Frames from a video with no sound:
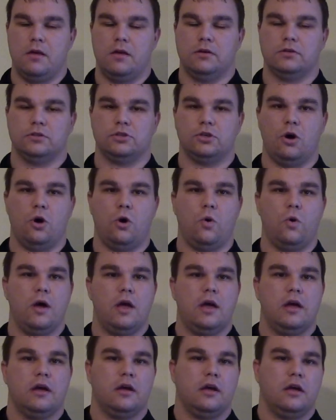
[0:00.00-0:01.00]
So
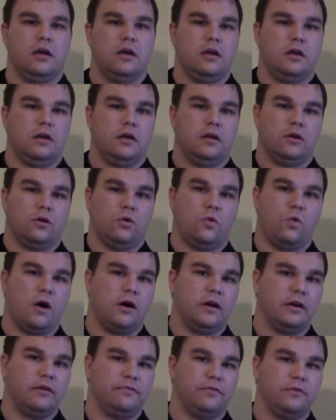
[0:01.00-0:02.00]

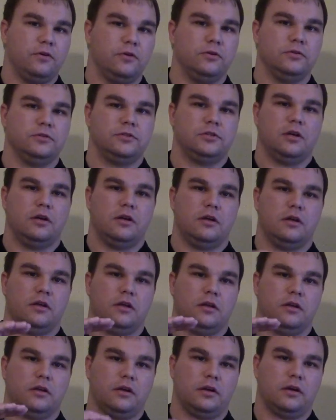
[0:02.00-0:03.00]
quality foods,
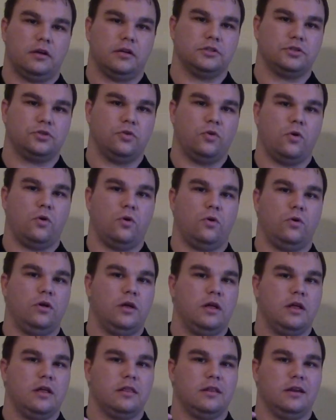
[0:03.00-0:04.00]

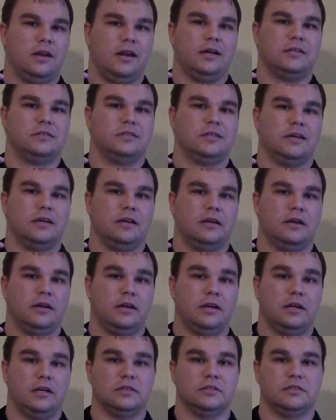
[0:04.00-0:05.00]
control, the next thing,
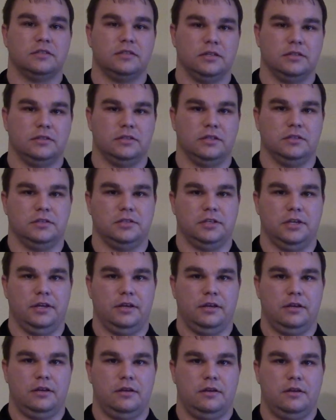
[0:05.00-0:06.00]

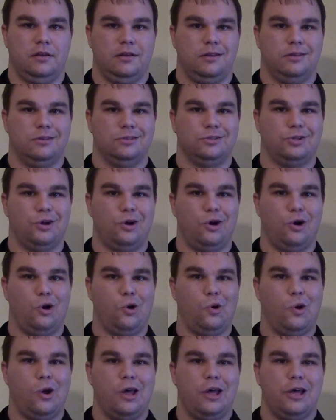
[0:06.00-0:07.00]
consistency.
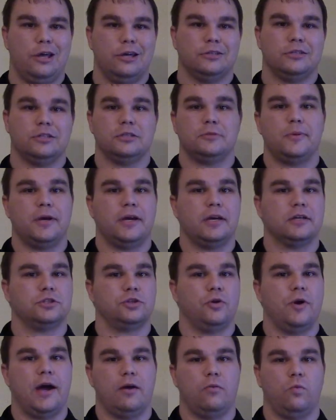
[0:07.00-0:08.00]
So just because
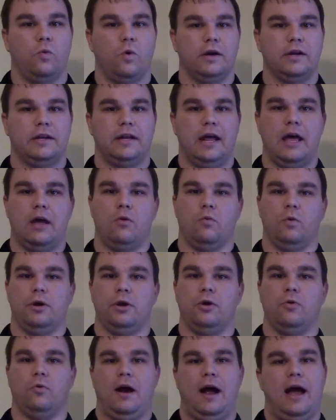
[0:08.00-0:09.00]
you had one day where
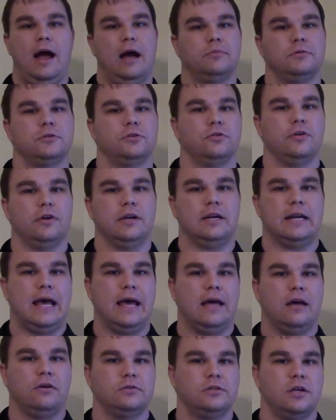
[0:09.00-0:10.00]
you were absolutely
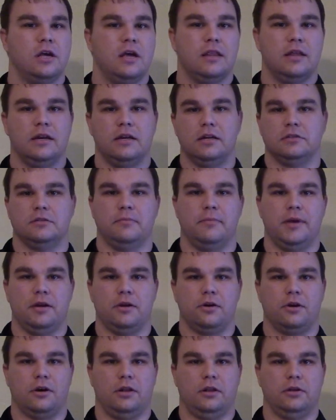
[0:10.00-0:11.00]
nails, that doesn't mean
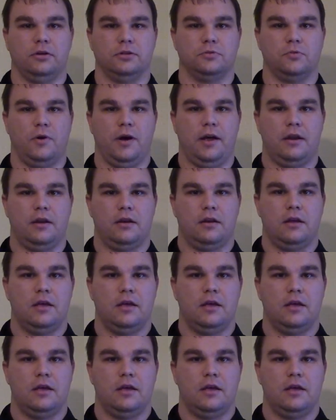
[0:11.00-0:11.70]
you're going to lose weight.